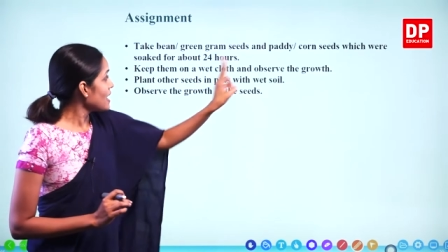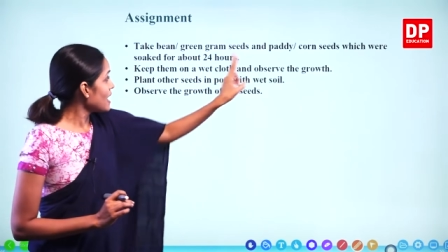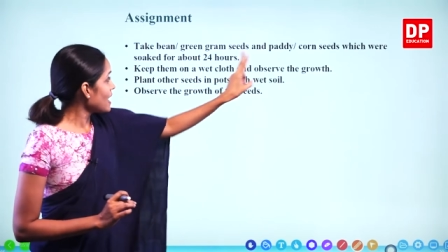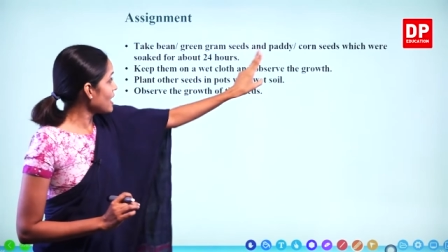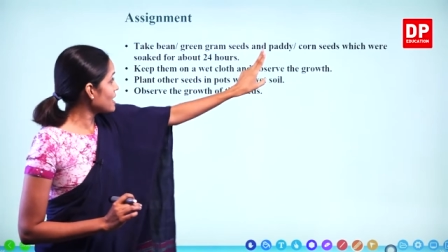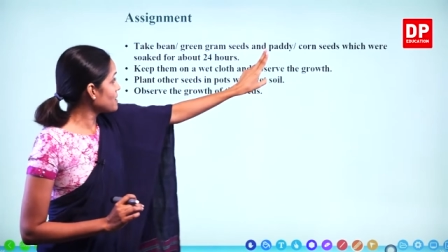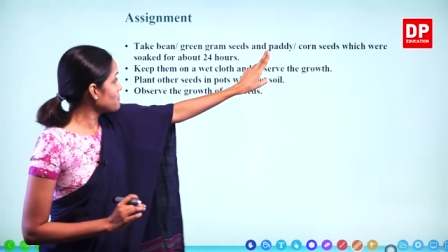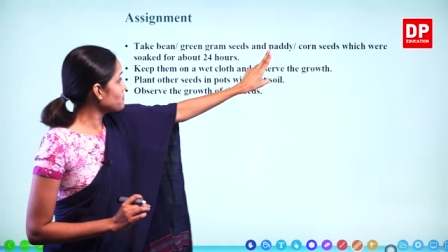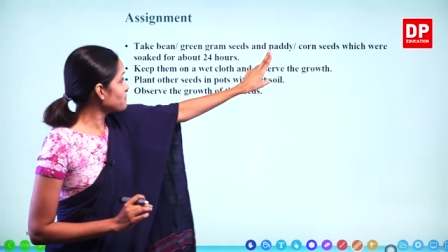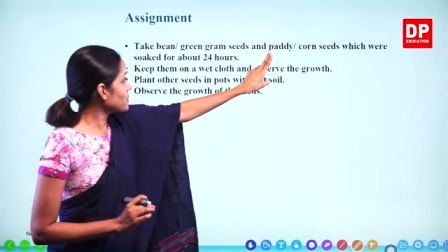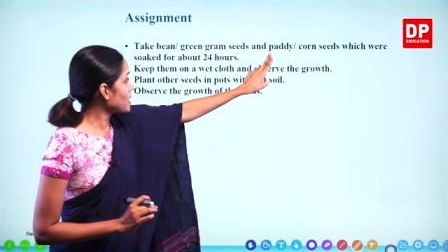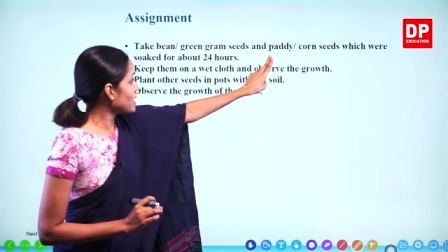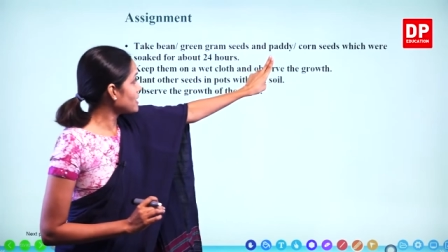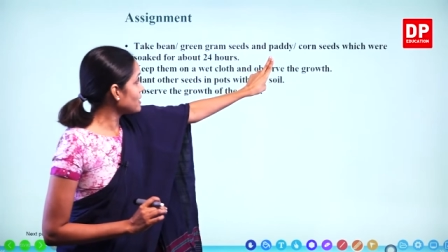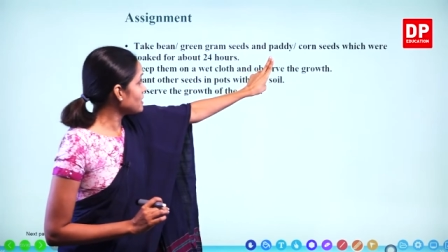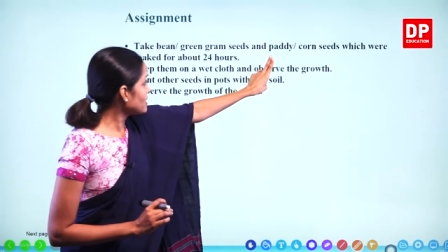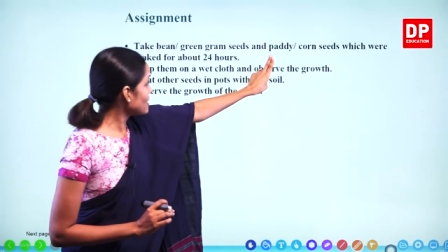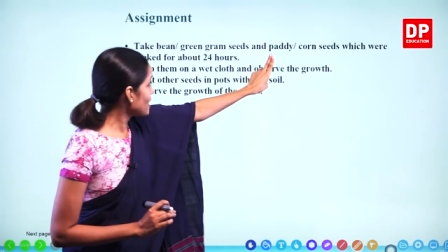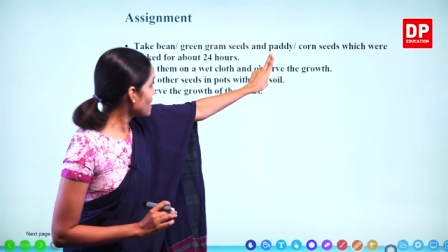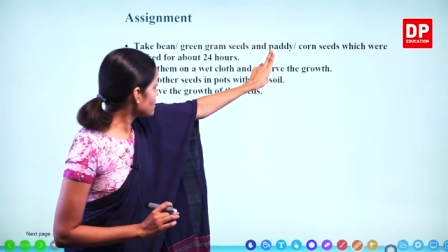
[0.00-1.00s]
and
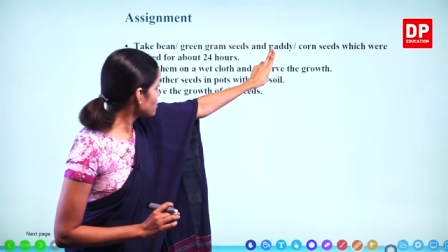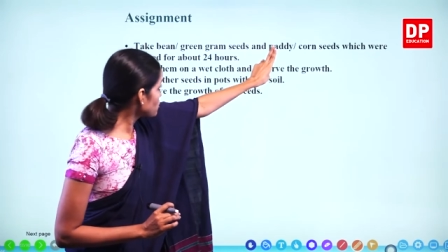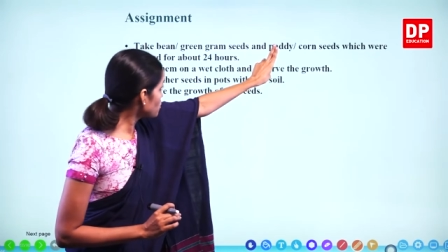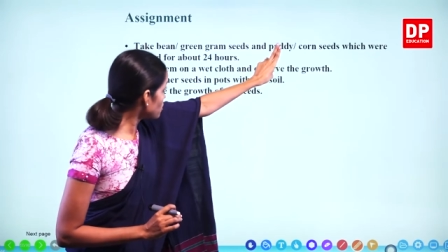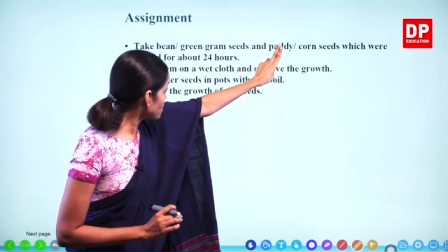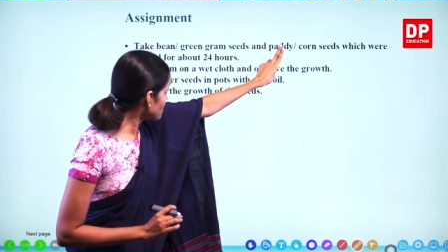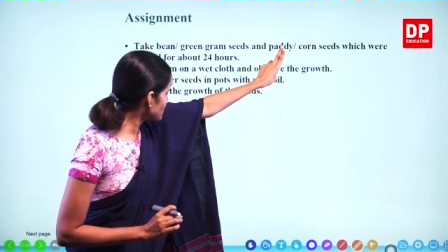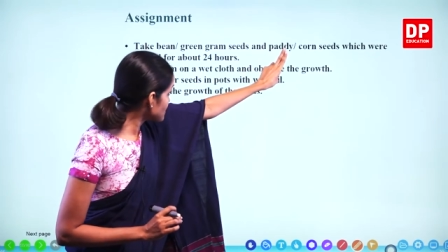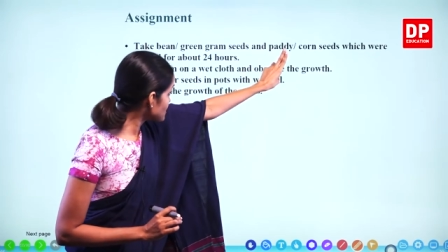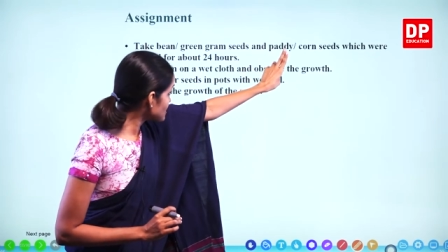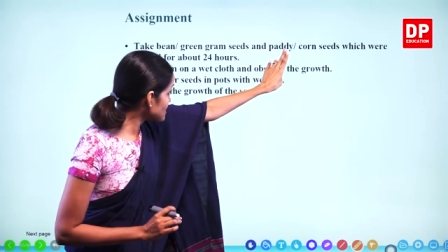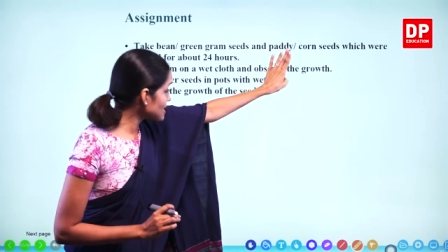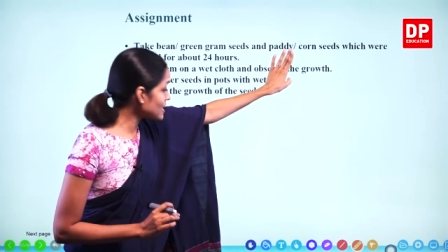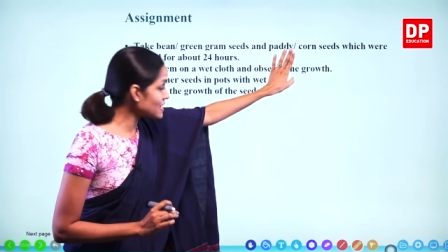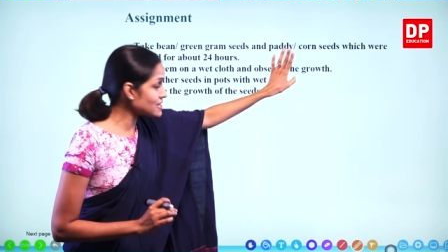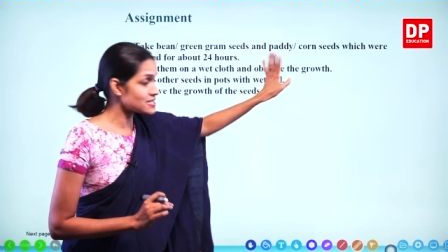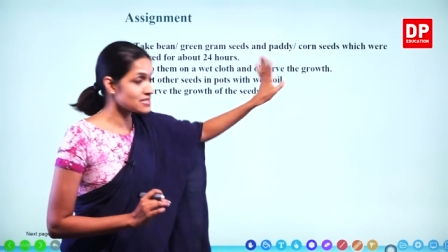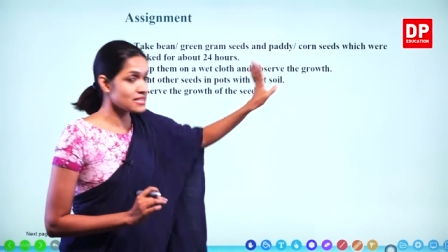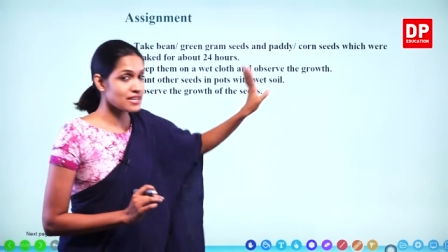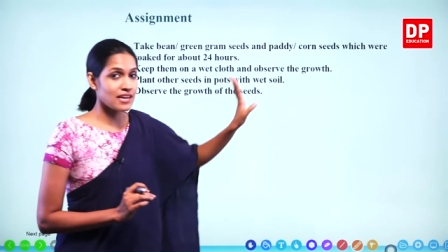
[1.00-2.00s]
paddy and corn
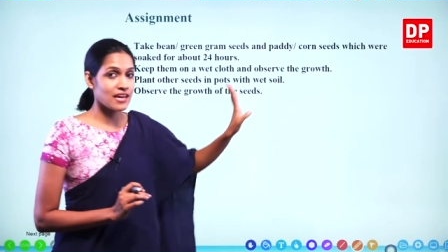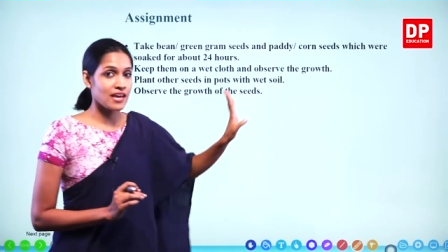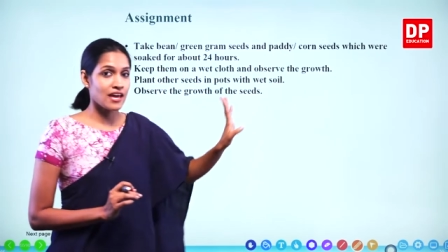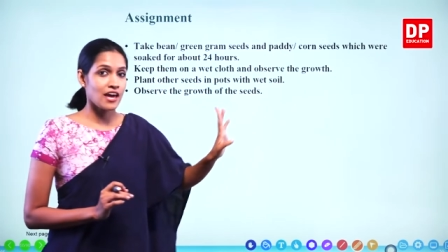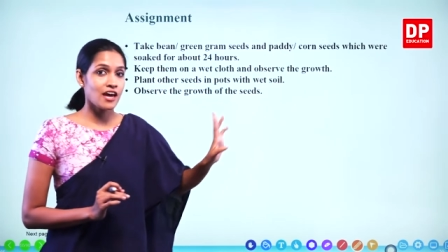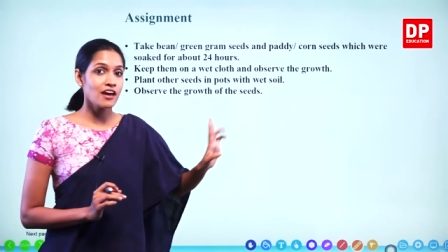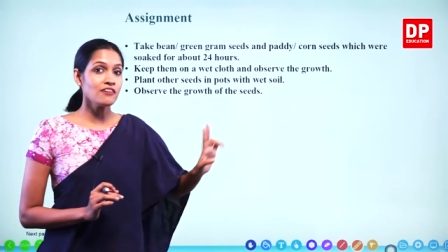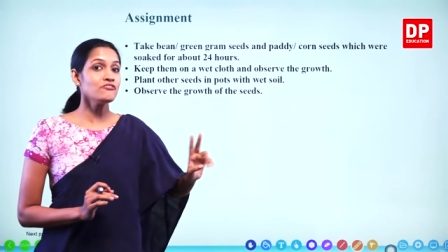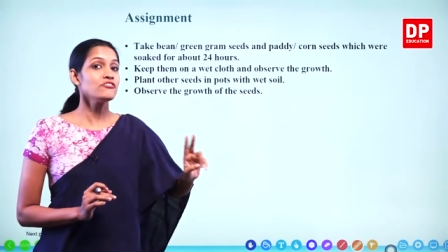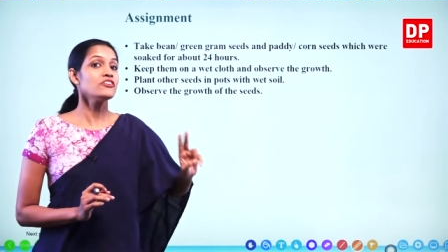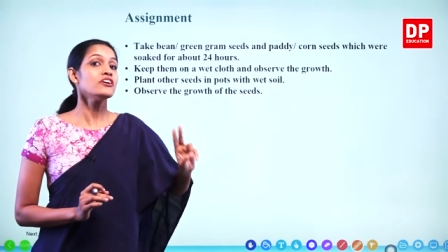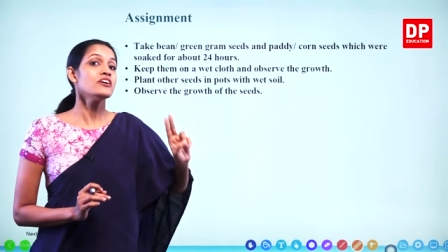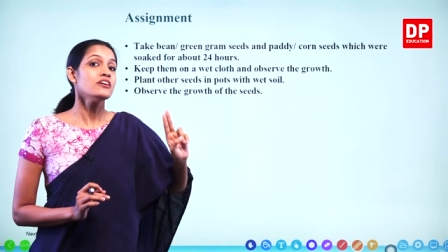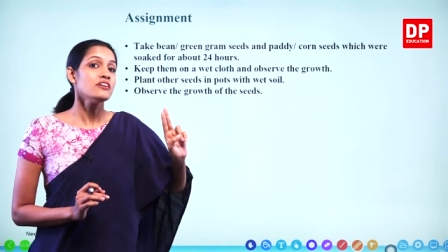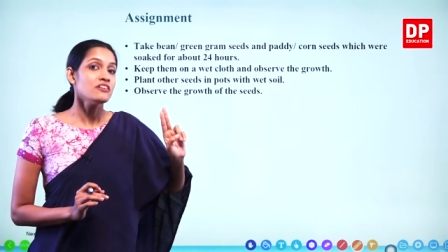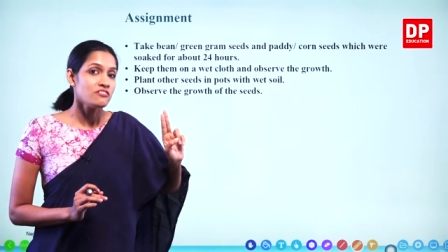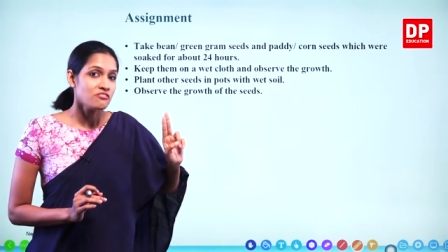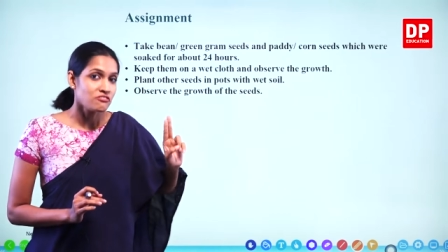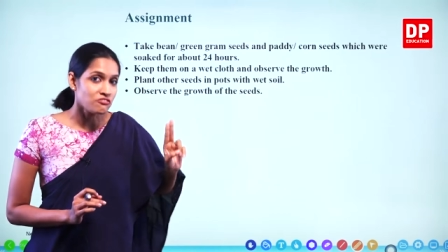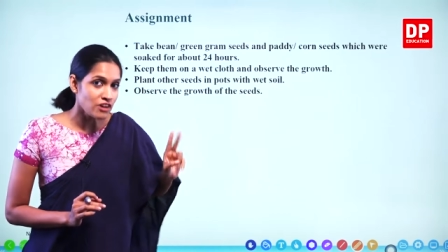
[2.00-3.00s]
seeds, they have
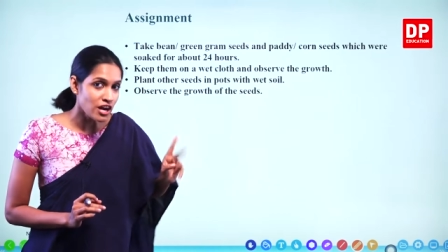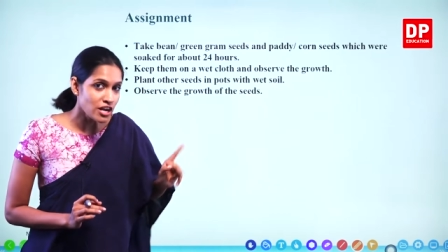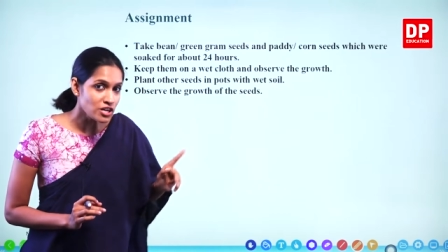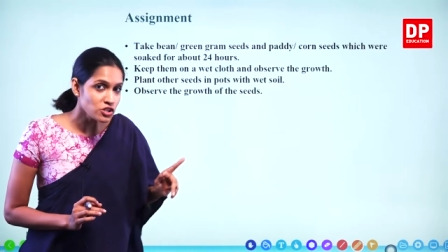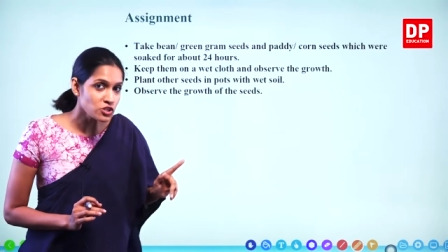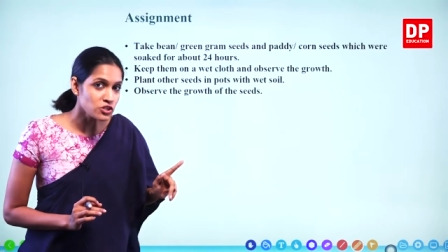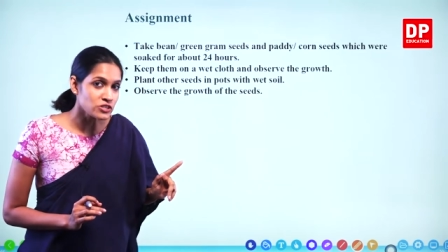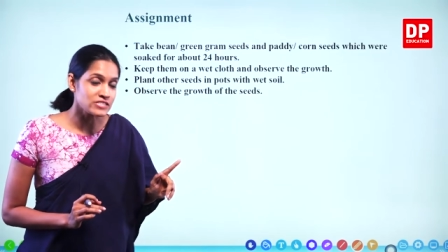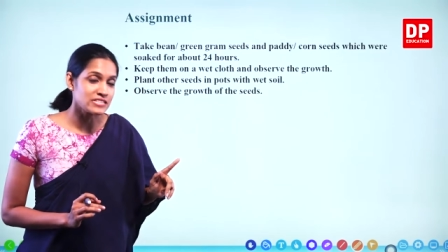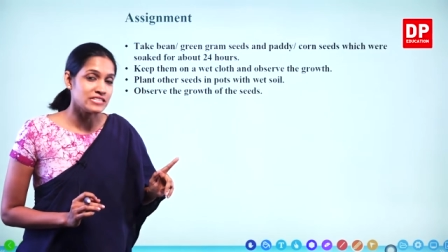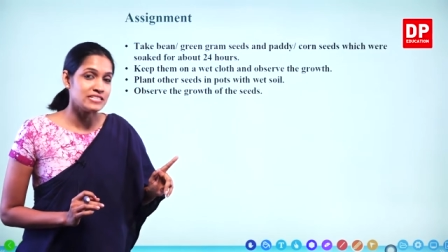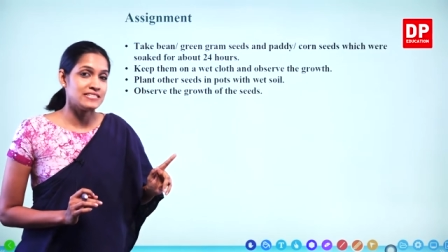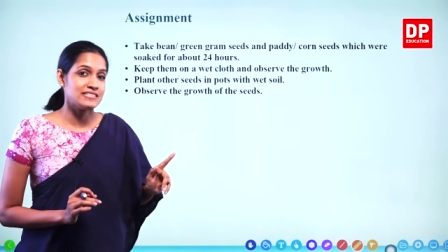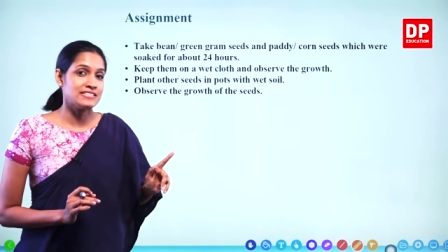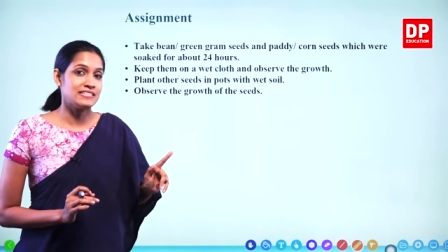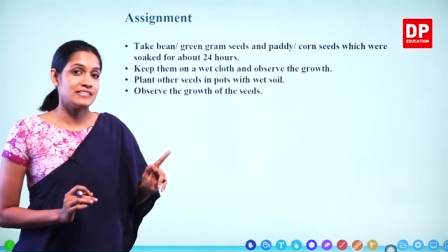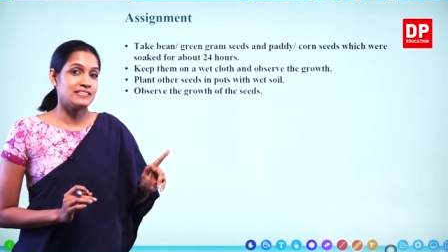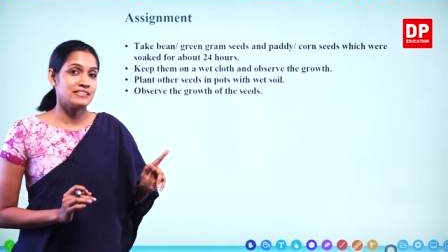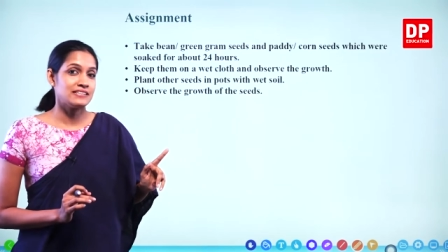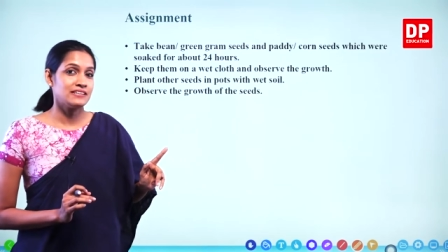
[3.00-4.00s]
one
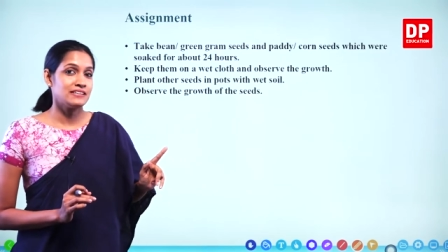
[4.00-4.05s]
cotyledon.